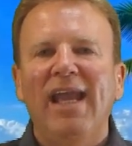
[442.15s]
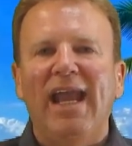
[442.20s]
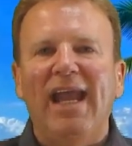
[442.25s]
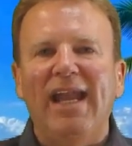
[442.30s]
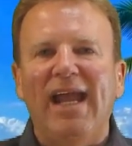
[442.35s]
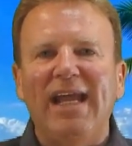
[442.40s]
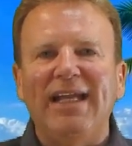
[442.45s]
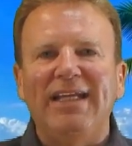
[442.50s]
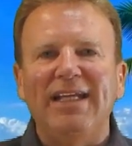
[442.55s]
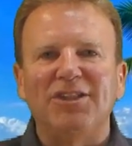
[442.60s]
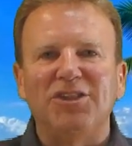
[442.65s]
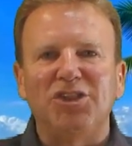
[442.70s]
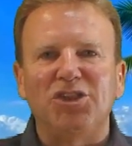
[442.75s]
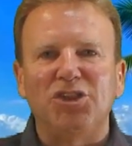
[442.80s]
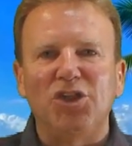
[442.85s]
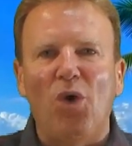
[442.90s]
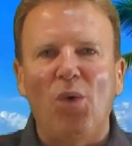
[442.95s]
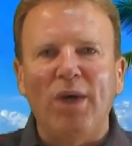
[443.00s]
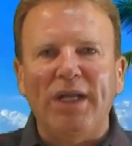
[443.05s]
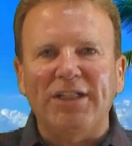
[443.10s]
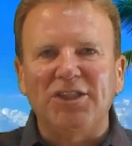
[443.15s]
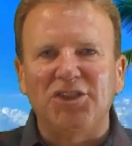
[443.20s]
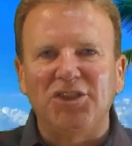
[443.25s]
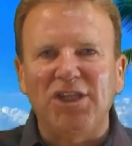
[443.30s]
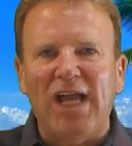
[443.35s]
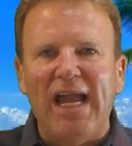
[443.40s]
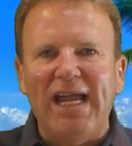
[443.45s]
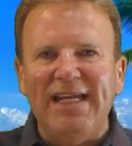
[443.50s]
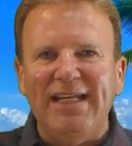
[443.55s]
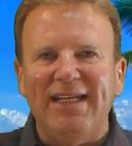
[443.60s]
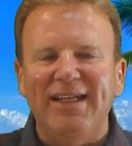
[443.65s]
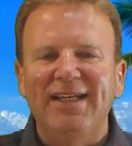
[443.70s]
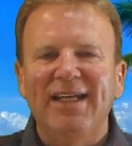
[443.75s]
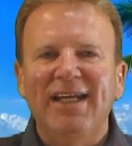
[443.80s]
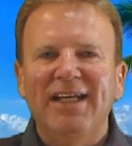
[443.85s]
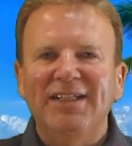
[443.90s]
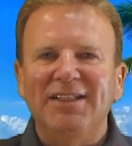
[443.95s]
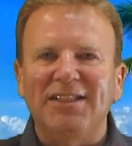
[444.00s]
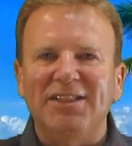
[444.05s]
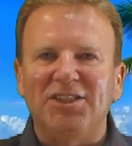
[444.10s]
And I get so excited
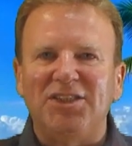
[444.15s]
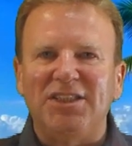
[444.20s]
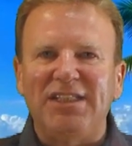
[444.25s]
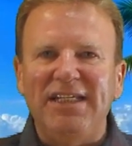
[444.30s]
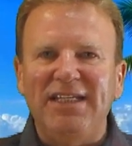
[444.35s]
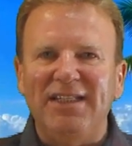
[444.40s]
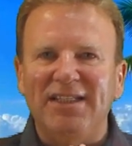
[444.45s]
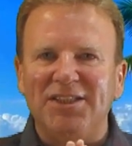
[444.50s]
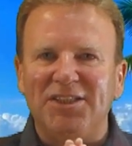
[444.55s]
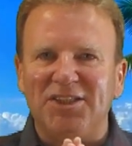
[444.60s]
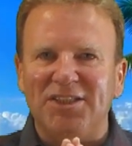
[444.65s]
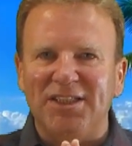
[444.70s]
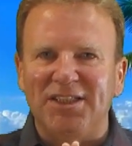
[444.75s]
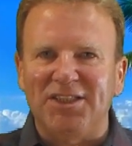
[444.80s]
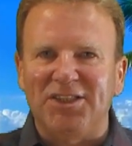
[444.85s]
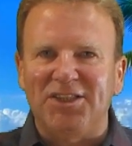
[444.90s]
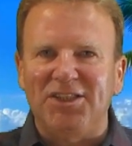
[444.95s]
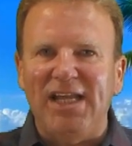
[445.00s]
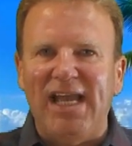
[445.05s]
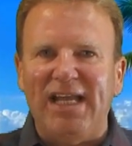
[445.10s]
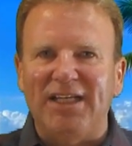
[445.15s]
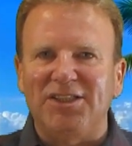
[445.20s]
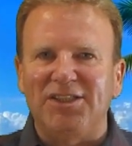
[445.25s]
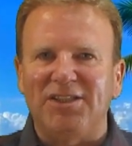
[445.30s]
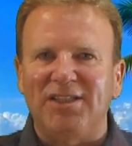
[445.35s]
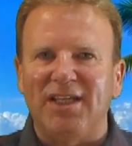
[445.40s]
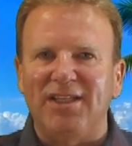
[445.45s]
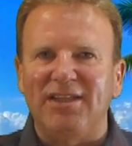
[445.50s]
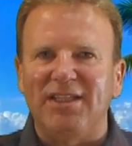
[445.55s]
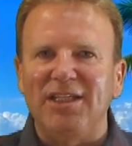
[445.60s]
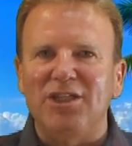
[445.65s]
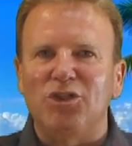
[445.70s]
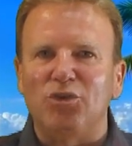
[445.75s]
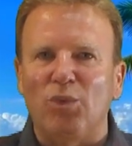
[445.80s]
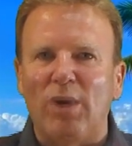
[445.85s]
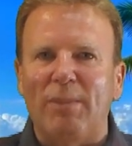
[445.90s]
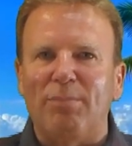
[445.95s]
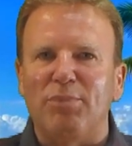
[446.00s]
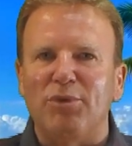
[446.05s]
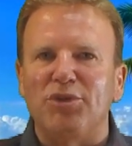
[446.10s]
to see the success that these
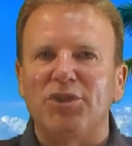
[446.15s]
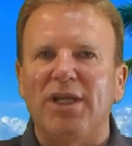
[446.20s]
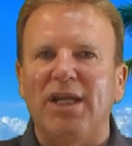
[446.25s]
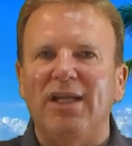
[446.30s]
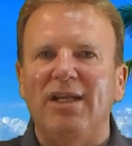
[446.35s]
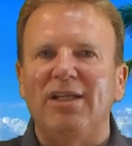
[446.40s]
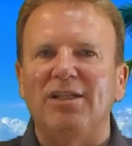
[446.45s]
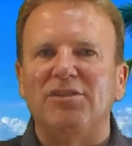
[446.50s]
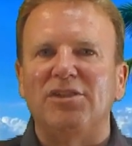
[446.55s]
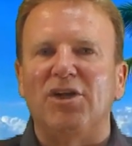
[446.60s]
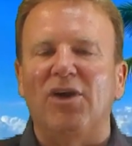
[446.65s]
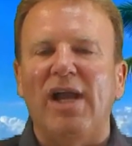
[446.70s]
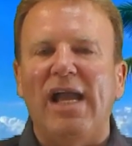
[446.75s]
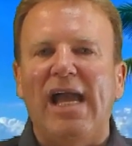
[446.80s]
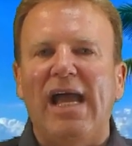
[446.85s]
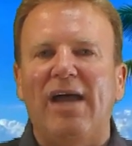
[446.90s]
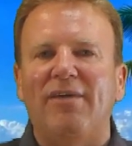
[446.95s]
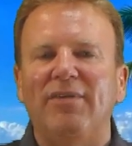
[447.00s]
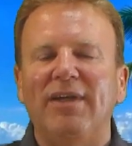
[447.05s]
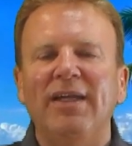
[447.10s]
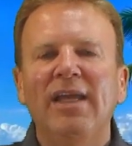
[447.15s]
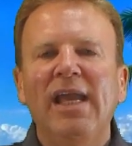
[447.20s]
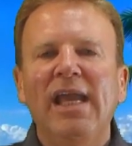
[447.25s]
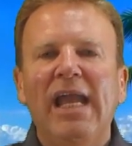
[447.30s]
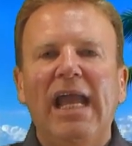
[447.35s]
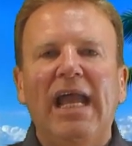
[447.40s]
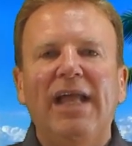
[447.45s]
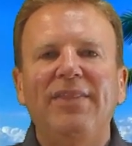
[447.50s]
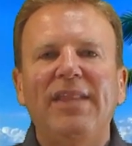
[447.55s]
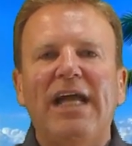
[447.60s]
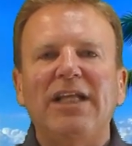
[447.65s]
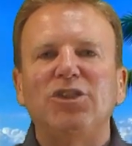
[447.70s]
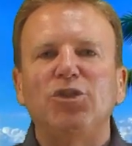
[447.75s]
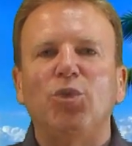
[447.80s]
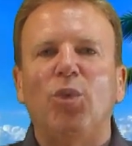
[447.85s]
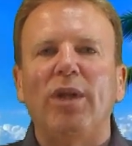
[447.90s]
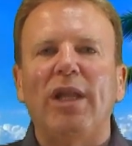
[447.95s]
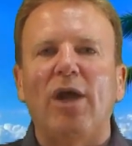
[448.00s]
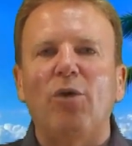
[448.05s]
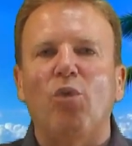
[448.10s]
representatives are having. And that's
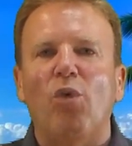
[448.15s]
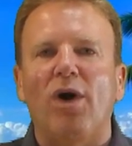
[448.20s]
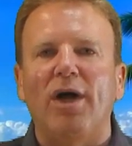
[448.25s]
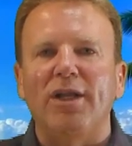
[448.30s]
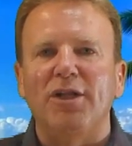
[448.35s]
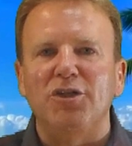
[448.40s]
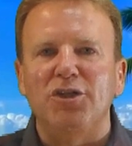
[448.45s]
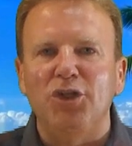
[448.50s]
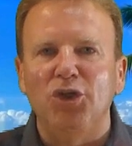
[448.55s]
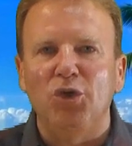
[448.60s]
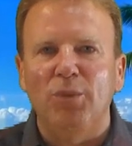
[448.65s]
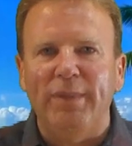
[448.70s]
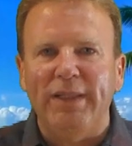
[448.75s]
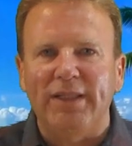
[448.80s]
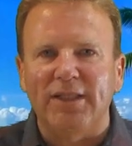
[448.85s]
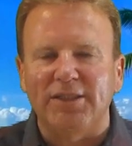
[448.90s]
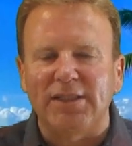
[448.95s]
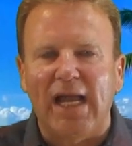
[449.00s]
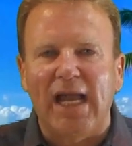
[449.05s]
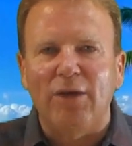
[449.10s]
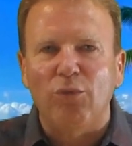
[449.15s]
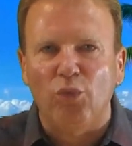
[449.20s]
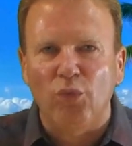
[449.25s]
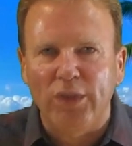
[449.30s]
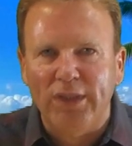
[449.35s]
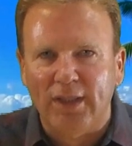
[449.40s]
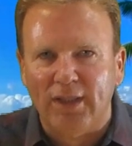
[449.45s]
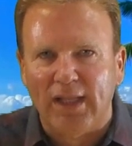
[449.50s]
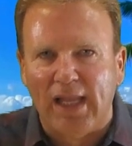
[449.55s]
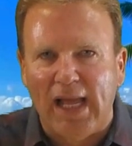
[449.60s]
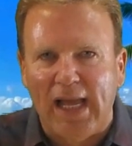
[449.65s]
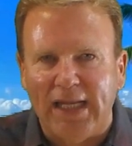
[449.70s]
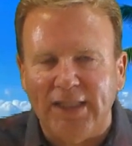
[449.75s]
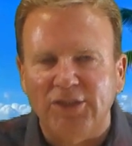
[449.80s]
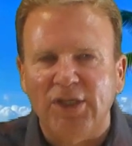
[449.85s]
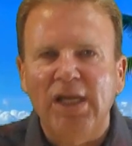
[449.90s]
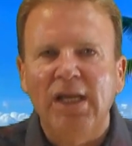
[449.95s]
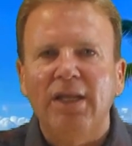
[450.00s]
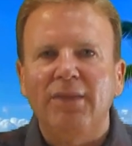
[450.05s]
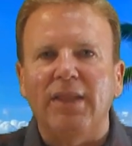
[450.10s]
what I want to do, because I
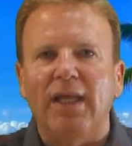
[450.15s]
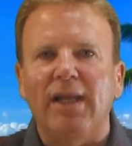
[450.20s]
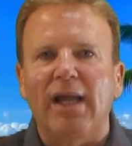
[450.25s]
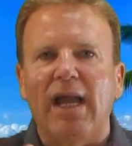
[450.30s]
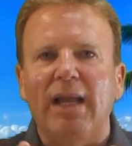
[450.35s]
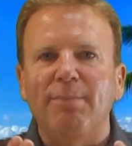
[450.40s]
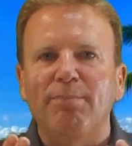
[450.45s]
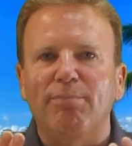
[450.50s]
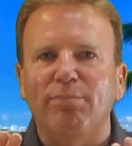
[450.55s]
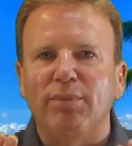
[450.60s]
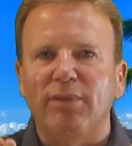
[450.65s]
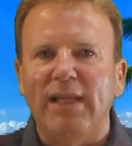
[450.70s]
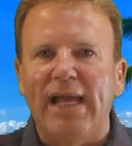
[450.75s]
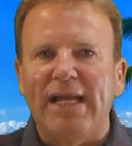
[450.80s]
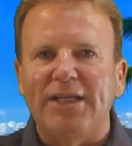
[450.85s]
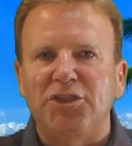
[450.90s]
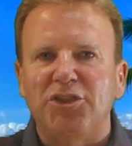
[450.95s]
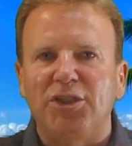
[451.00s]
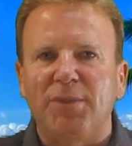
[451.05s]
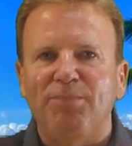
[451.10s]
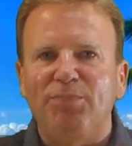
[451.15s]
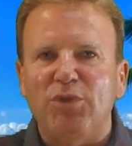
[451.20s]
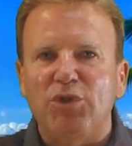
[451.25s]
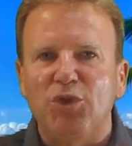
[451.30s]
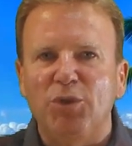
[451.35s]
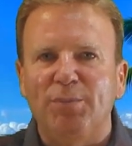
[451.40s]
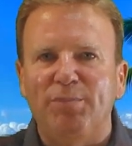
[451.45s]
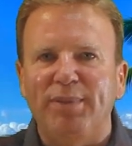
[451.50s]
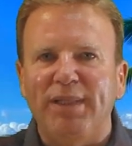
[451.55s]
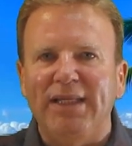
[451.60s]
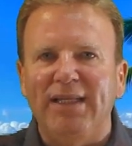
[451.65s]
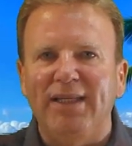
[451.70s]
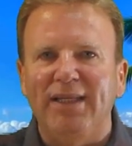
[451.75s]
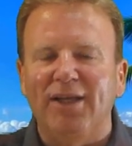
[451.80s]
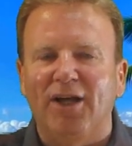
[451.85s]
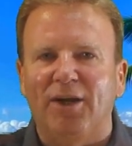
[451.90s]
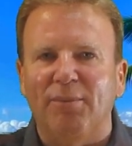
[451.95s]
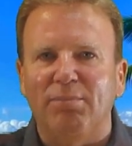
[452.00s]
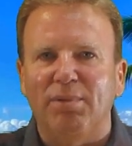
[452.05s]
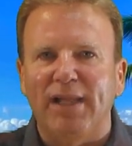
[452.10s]
realize that I'm blessed to
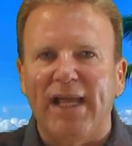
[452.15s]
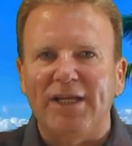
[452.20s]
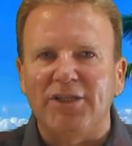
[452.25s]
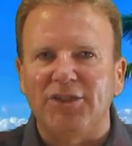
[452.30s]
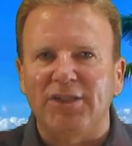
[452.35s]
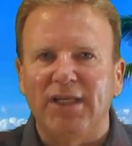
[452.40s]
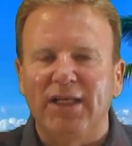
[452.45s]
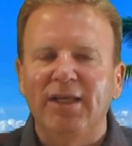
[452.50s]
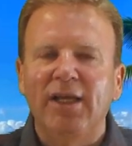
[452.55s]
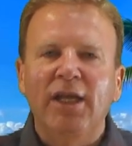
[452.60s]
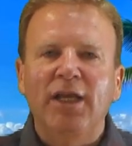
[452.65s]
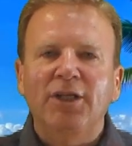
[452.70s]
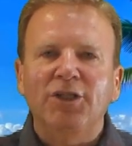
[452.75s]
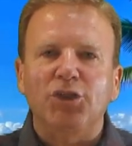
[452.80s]
be a blessing.